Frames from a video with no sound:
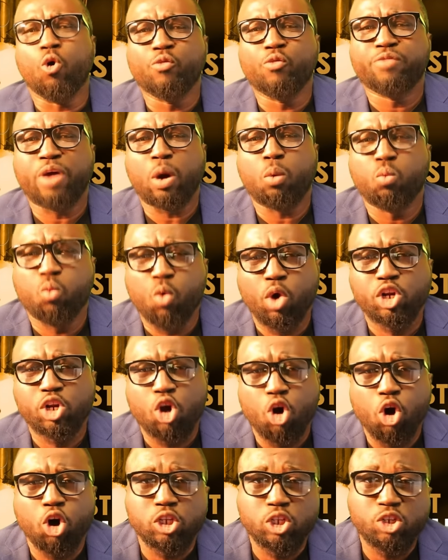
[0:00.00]
Over
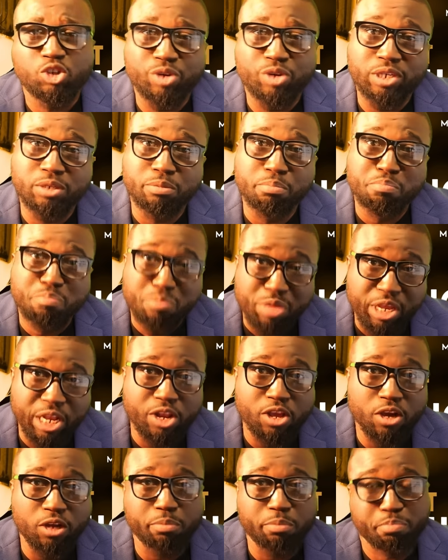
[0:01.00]
100
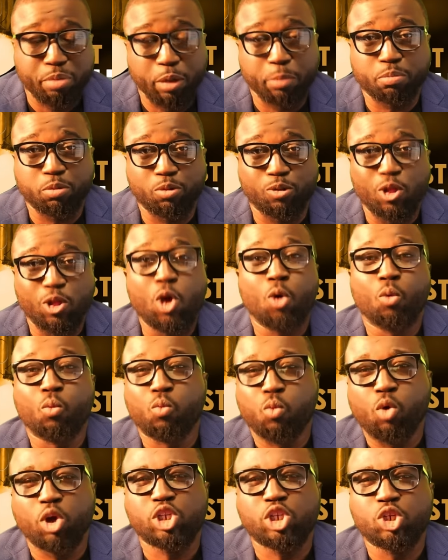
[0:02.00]
million people
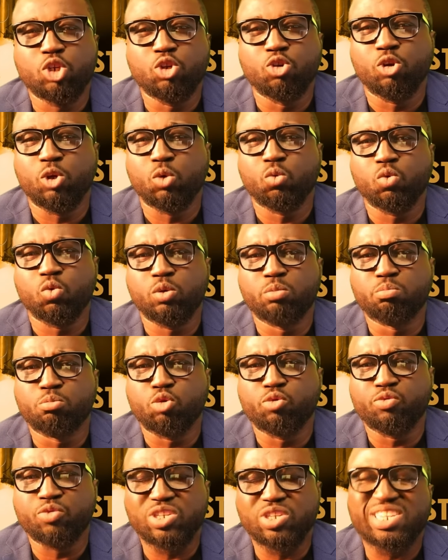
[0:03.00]
watch Nollywood
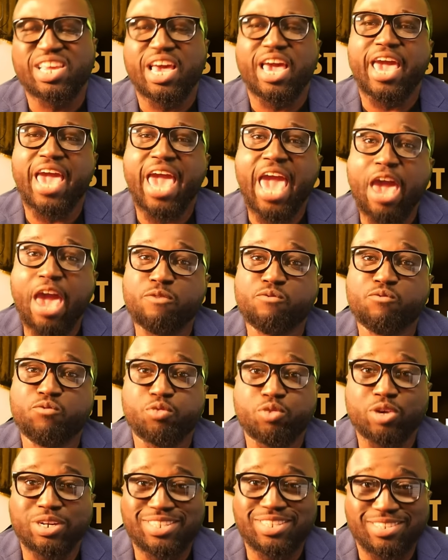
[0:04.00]
movies
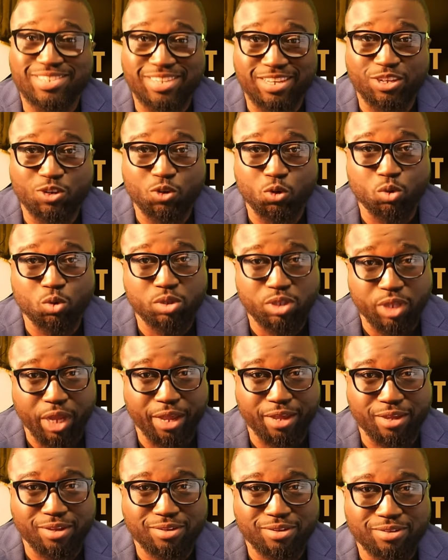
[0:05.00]
every single
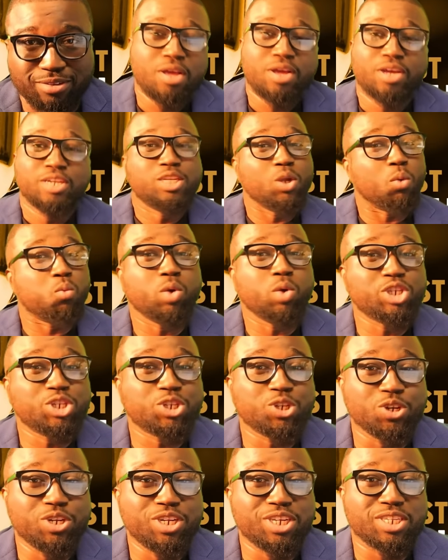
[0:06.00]
day. The
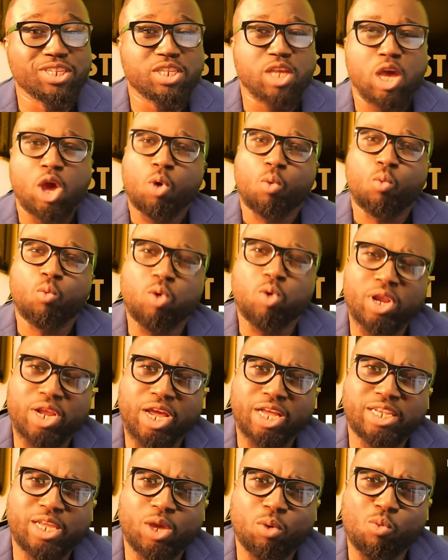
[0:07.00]
question is, what
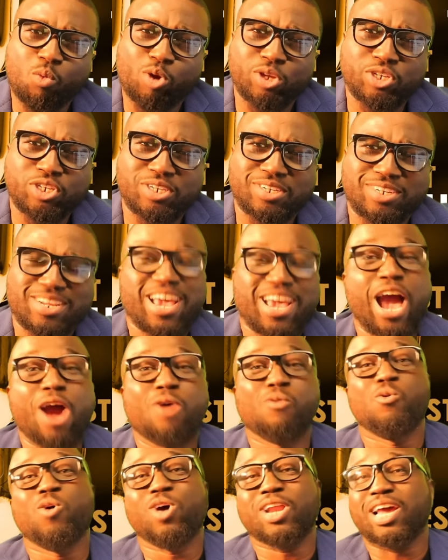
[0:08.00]
are they watching
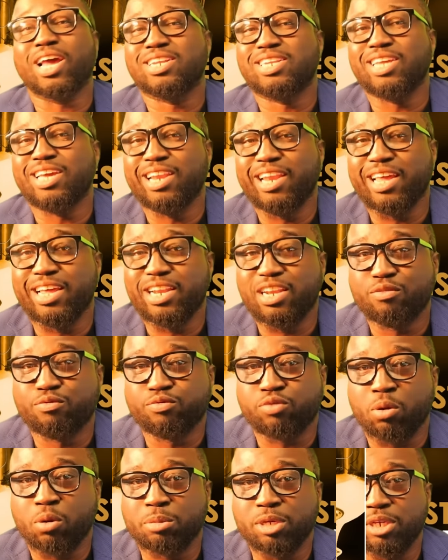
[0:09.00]
and what are they learning
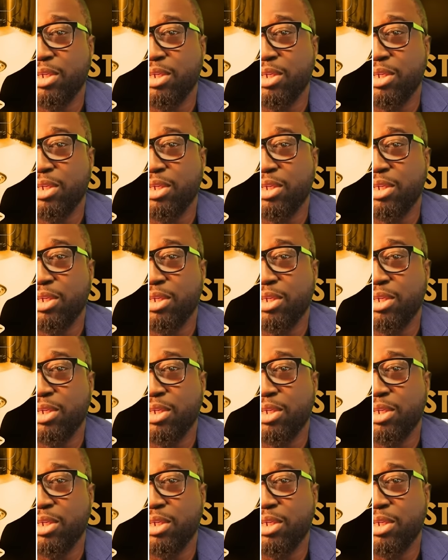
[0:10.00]
from